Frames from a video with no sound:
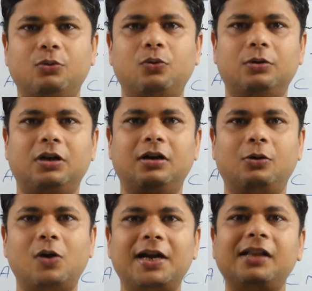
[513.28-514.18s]

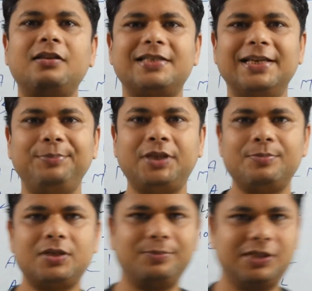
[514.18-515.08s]
what are the
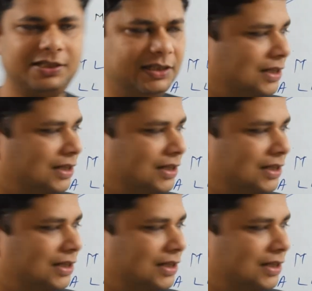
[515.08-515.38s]
symptoms of this